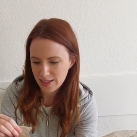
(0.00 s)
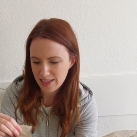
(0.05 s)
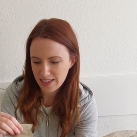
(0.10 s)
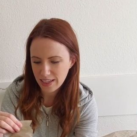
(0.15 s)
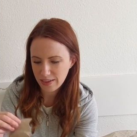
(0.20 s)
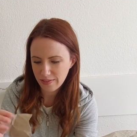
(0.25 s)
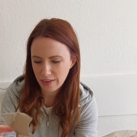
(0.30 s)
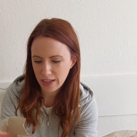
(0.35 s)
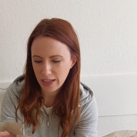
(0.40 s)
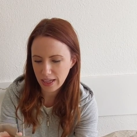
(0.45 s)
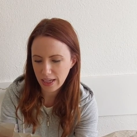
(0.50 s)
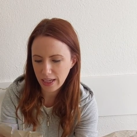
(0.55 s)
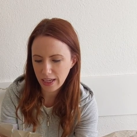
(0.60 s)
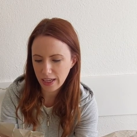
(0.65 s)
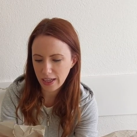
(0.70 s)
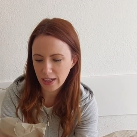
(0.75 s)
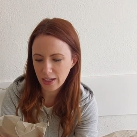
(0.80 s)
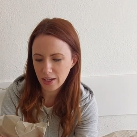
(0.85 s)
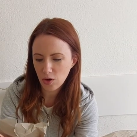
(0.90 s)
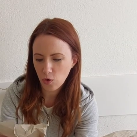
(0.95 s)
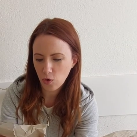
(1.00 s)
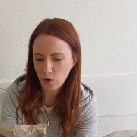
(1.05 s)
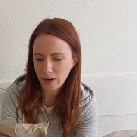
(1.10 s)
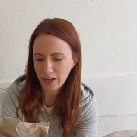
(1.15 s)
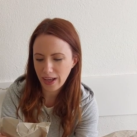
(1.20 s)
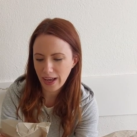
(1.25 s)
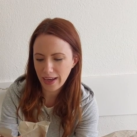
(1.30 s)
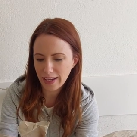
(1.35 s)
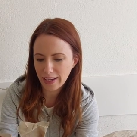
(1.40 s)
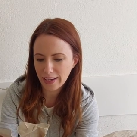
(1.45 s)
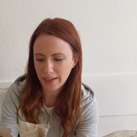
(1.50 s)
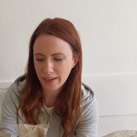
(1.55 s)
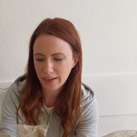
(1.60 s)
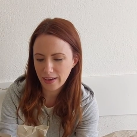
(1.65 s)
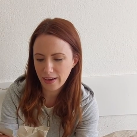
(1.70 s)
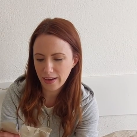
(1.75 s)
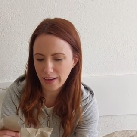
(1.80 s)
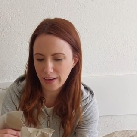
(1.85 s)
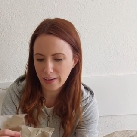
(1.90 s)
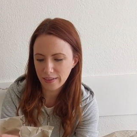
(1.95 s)
Give it a organic
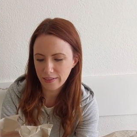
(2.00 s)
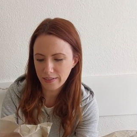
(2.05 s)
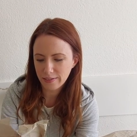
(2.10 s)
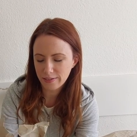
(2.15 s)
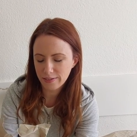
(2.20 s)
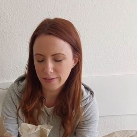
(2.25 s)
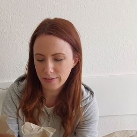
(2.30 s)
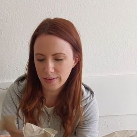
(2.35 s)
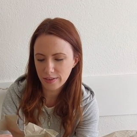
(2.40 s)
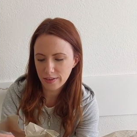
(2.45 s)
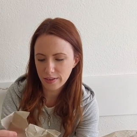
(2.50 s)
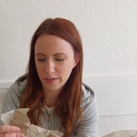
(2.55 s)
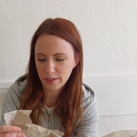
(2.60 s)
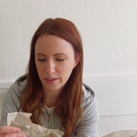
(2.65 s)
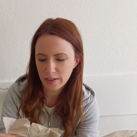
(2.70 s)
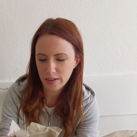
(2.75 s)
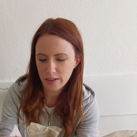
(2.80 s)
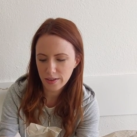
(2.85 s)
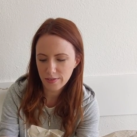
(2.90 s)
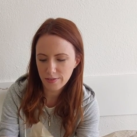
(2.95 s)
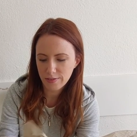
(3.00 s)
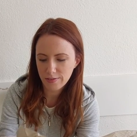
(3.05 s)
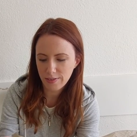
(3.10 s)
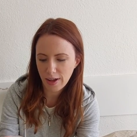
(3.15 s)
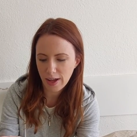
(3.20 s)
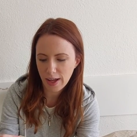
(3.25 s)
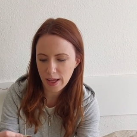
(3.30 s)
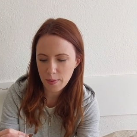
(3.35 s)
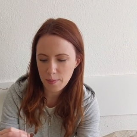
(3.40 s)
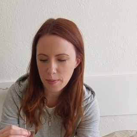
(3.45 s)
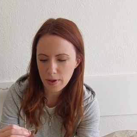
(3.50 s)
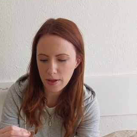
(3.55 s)
kind of vibe.